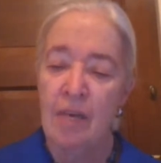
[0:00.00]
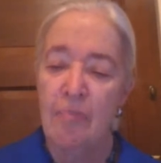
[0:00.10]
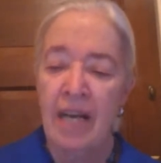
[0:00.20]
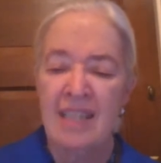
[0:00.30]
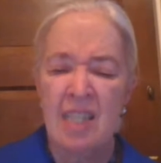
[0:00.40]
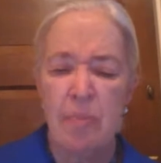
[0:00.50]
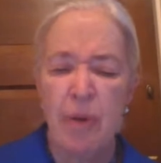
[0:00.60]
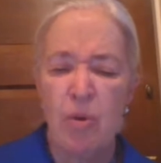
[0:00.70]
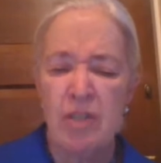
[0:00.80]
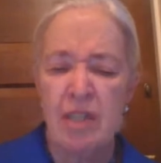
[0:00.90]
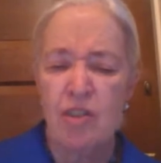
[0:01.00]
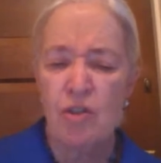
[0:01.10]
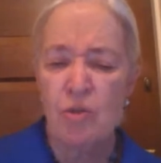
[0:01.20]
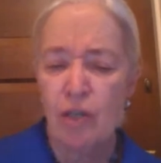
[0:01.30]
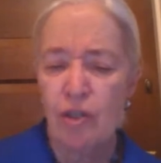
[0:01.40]
But I suppose it
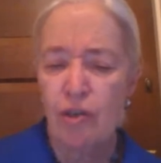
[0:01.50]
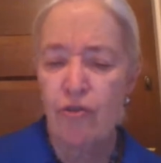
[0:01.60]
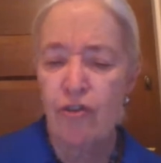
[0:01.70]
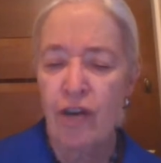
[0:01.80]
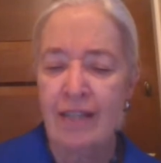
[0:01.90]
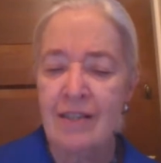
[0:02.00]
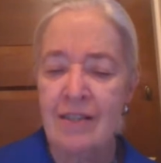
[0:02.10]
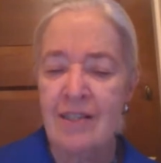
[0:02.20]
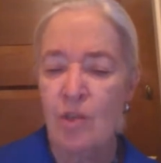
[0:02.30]
struck your friends,